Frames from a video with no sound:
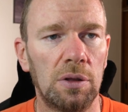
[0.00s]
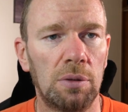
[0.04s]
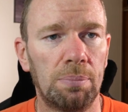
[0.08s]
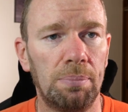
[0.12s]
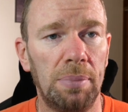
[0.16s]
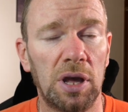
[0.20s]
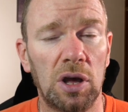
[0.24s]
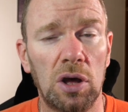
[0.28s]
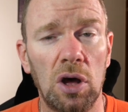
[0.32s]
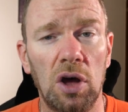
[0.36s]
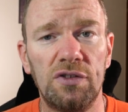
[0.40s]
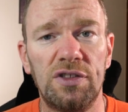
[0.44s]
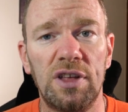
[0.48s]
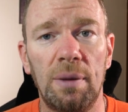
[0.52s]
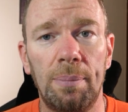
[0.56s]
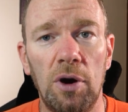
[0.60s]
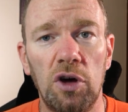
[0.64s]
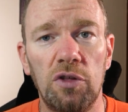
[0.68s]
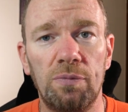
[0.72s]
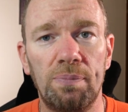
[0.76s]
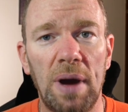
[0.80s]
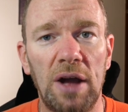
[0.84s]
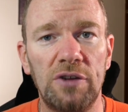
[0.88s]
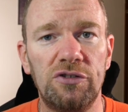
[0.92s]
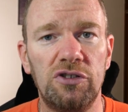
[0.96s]
Because they're
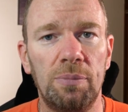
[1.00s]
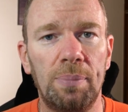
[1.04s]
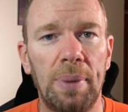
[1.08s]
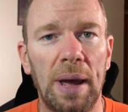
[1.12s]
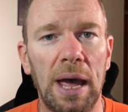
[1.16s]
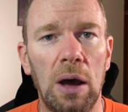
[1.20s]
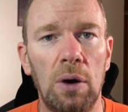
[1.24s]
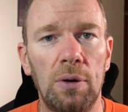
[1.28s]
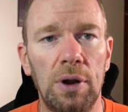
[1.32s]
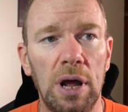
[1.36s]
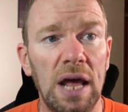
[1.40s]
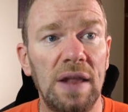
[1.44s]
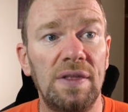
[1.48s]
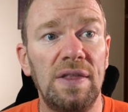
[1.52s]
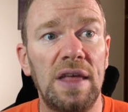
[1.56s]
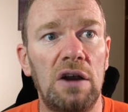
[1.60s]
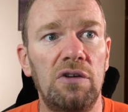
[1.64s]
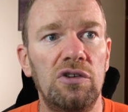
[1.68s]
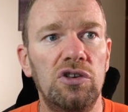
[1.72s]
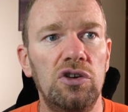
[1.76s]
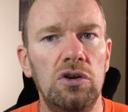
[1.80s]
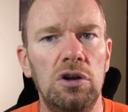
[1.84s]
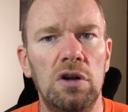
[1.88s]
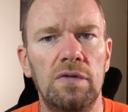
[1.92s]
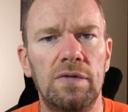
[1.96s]
both battery powered and they're
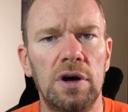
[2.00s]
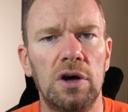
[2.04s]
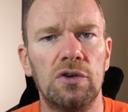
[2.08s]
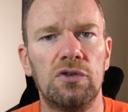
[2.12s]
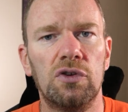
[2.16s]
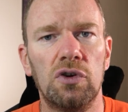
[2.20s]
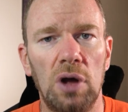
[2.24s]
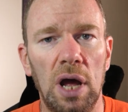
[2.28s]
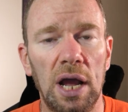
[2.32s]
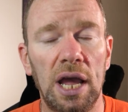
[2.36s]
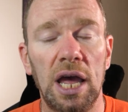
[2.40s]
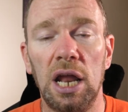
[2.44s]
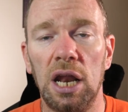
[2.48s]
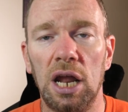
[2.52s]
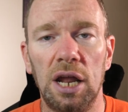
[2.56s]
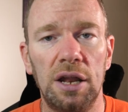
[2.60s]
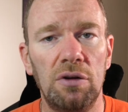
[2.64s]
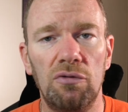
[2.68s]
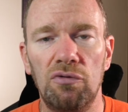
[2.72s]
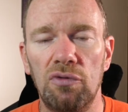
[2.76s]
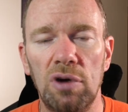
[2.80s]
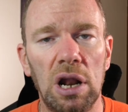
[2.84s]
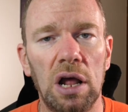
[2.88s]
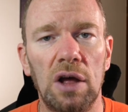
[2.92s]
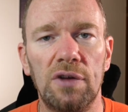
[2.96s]
universal, again, I
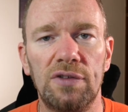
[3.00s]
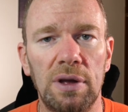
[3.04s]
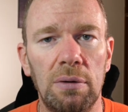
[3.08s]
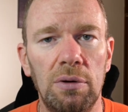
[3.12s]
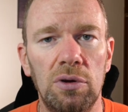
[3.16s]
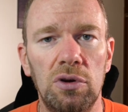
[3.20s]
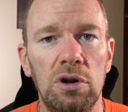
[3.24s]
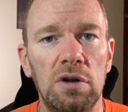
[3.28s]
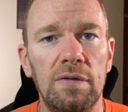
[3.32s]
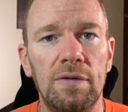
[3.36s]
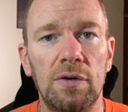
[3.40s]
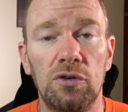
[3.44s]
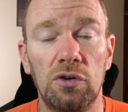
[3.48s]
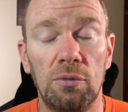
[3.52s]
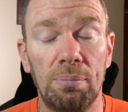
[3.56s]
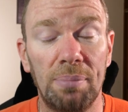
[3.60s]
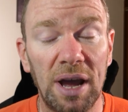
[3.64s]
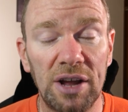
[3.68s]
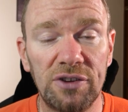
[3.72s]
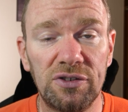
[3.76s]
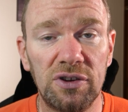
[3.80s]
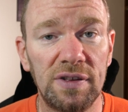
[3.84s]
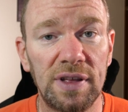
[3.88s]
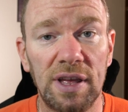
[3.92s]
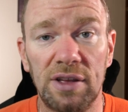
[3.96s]
didn't realize they were universal
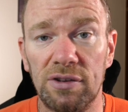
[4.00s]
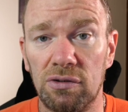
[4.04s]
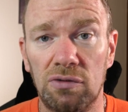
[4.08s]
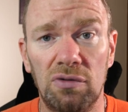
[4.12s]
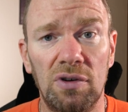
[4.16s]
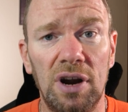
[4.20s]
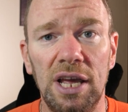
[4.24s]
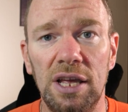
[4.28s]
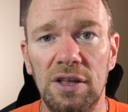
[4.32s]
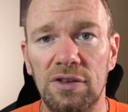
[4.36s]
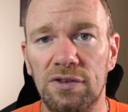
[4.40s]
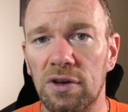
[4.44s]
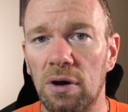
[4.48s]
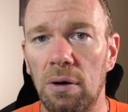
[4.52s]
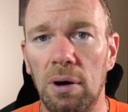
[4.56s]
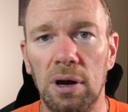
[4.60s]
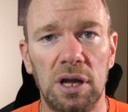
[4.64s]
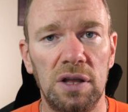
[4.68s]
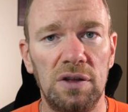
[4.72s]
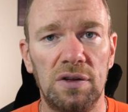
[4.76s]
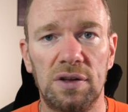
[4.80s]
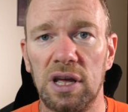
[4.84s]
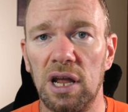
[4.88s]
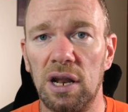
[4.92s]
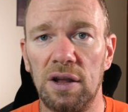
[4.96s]
batteries. That's great. So I
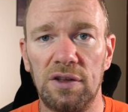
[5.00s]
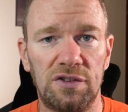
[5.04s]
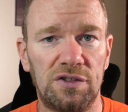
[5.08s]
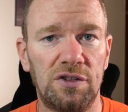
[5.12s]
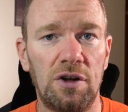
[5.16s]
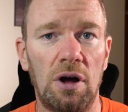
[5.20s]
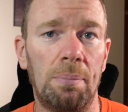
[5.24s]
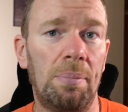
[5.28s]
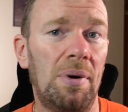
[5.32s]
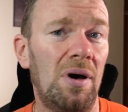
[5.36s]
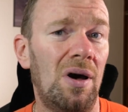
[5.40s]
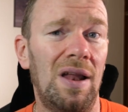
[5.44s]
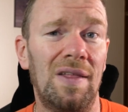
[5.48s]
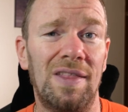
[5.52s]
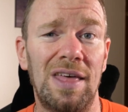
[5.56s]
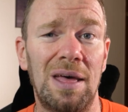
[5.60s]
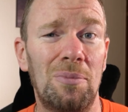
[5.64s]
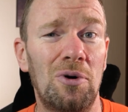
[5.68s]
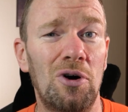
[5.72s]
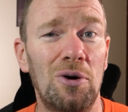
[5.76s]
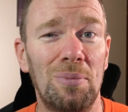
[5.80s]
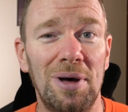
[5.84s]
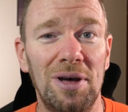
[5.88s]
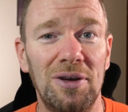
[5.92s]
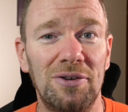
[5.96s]
can just get a stockpile of them
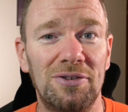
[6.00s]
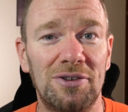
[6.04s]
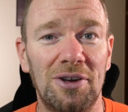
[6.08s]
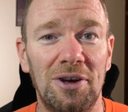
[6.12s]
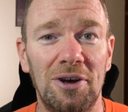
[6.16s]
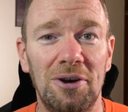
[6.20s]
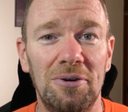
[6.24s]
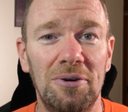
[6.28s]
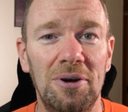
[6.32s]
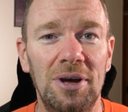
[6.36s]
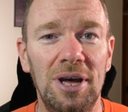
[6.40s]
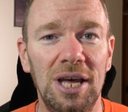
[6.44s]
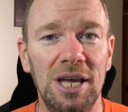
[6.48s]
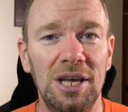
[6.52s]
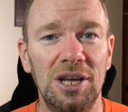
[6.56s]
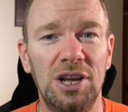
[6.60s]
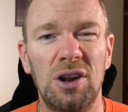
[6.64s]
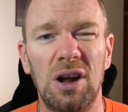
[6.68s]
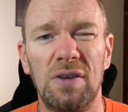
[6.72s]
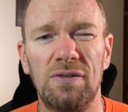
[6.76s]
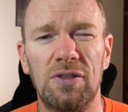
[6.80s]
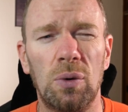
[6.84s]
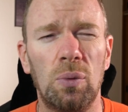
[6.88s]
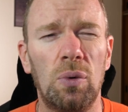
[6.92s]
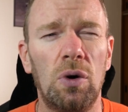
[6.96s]
almost. So you don't
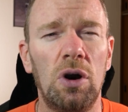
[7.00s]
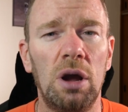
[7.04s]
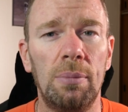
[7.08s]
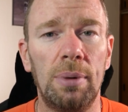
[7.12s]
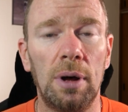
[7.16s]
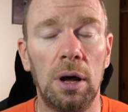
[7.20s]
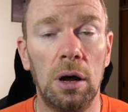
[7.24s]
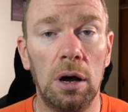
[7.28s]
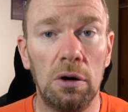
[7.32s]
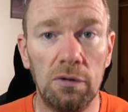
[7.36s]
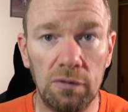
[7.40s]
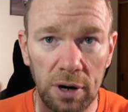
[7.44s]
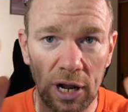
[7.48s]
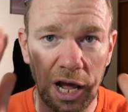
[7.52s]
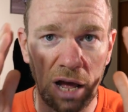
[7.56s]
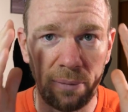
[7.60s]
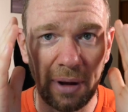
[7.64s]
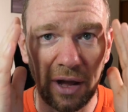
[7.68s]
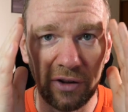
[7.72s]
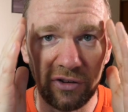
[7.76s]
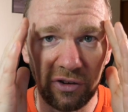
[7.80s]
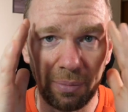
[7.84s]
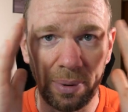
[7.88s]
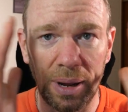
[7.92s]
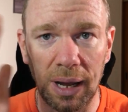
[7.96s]
have to worry about, oh, I've run out of
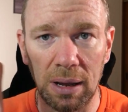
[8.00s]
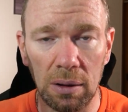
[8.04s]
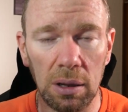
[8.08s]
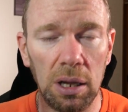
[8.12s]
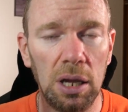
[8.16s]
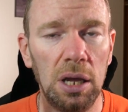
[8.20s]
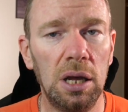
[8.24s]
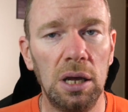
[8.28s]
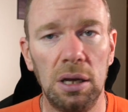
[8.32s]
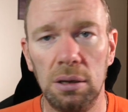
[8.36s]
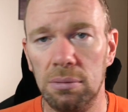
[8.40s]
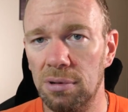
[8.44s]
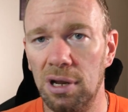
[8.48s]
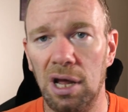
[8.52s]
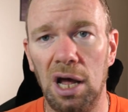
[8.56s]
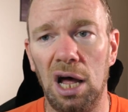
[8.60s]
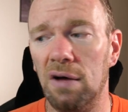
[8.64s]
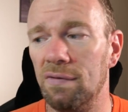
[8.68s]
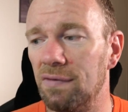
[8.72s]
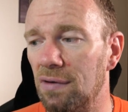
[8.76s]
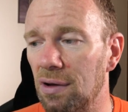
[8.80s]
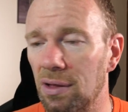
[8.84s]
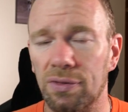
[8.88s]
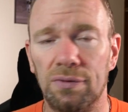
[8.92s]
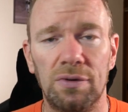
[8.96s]
battery power. No,
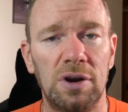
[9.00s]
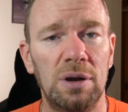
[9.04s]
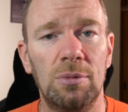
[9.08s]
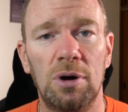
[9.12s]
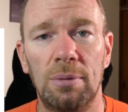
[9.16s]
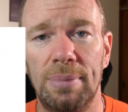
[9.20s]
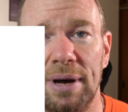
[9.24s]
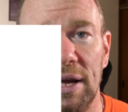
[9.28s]
I've got 3 more